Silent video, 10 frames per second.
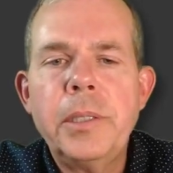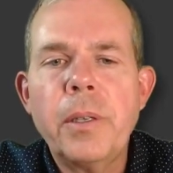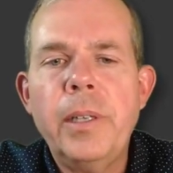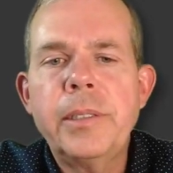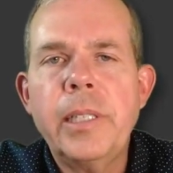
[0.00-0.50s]

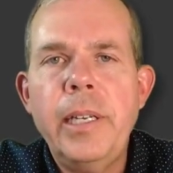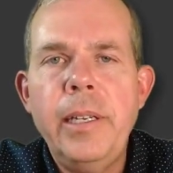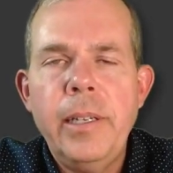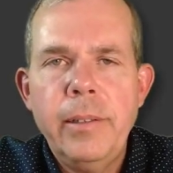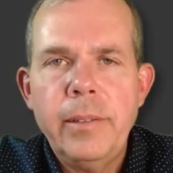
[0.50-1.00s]
So I'll
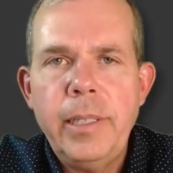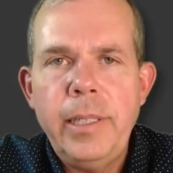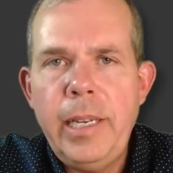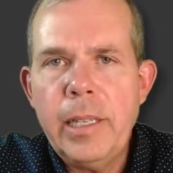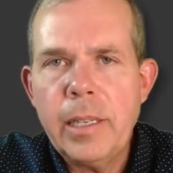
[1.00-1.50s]
say,
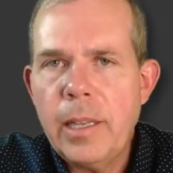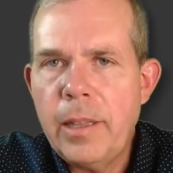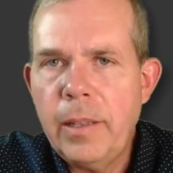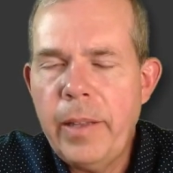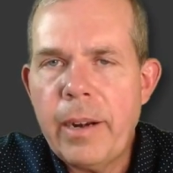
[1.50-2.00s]
get
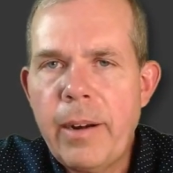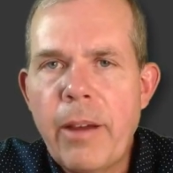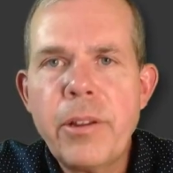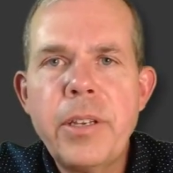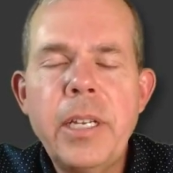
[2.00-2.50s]
the letter
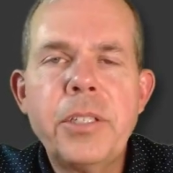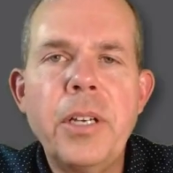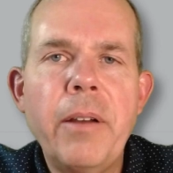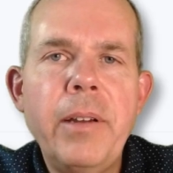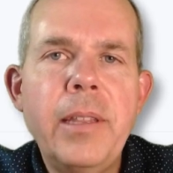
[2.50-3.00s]
out of the
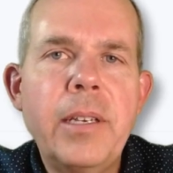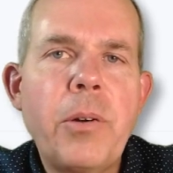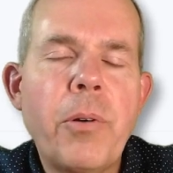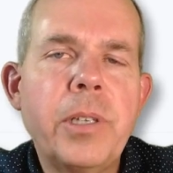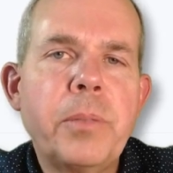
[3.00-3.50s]
dictionary that
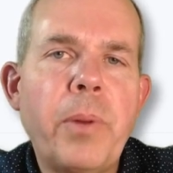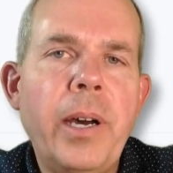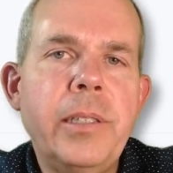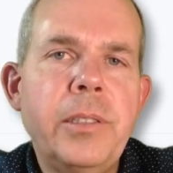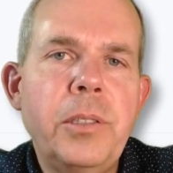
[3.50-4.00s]

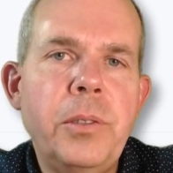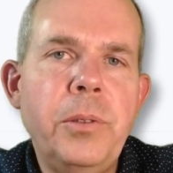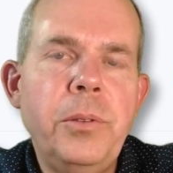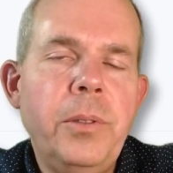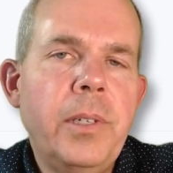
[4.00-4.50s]
corresponds
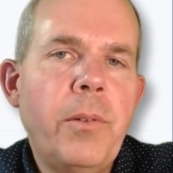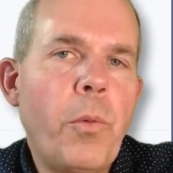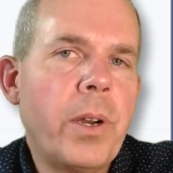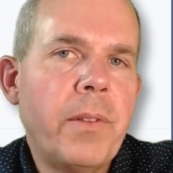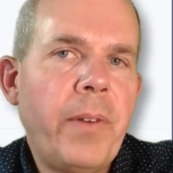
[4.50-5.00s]
to
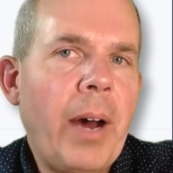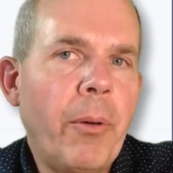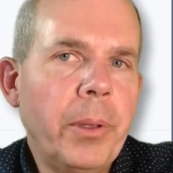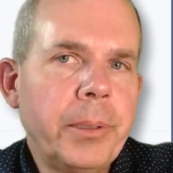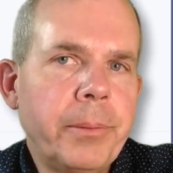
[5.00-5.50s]
one of the
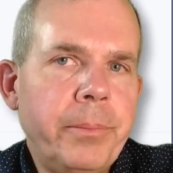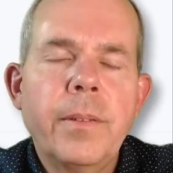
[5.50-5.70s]
vowels.